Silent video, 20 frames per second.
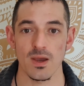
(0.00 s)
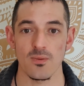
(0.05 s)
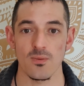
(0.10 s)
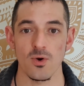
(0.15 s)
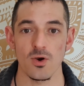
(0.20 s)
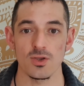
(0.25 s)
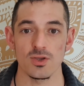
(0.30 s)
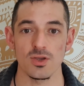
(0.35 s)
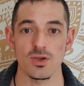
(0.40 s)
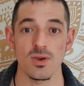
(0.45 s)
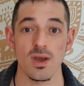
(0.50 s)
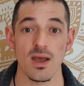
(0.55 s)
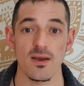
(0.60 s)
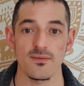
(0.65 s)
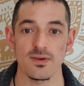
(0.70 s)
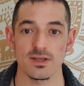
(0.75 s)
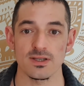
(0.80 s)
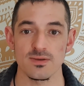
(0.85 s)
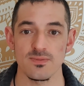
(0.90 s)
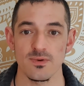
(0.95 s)
what you have
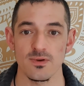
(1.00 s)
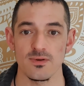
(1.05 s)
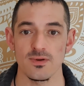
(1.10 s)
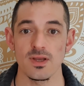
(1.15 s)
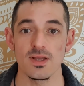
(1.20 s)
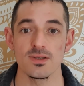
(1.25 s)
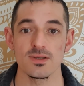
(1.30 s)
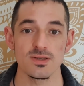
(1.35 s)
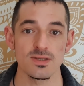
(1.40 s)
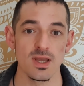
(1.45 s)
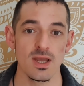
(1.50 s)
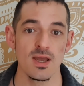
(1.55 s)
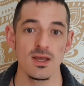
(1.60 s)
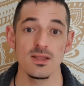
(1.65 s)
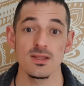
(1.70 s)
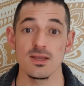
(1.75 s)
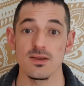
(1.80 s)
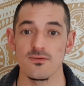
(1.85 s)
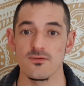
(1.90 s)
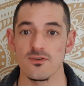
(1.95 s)
experienced,
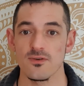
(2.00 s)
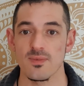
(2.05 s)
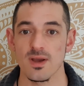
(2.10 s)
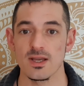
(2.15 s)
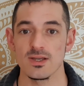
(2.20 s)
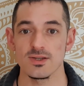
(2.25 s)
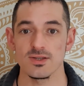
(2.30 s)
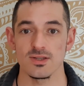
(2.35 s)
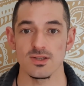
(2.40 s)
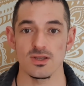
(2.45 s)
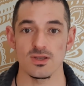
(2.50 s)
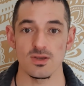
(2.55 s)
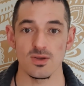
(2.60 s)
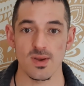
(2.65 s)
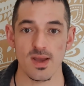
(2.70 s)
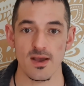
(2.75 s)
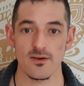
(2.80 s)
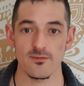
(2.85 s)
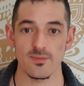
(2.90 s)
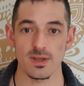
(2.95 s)
the information that you
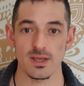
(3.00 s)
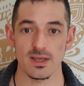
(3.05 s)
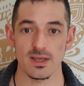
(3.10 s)
have been